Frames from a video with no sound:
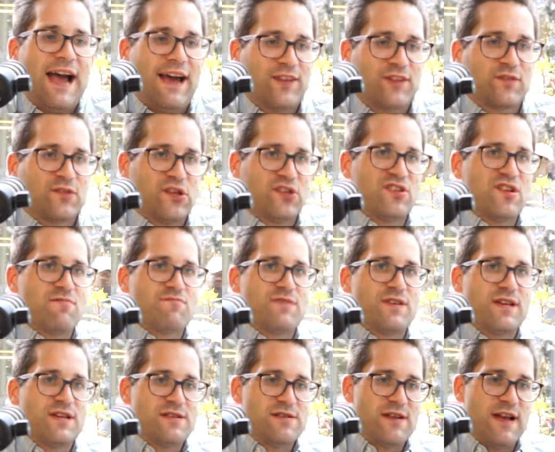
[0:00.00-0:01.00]
ask for
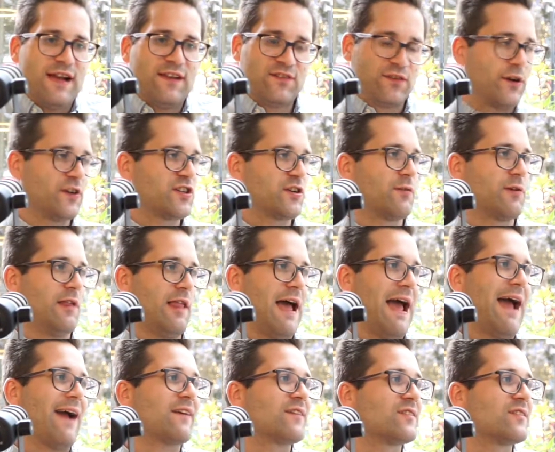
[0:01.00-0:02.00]
something, and start to
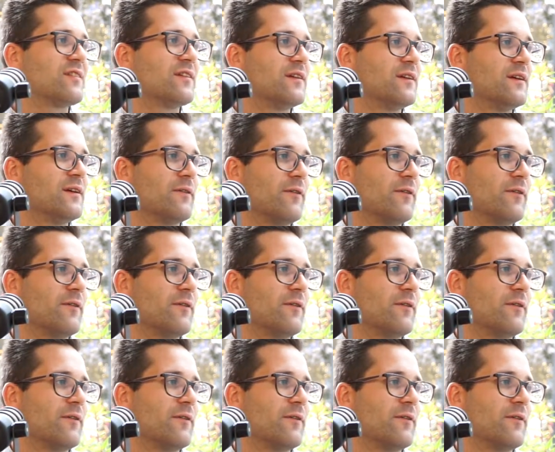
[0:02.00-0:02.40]
relax,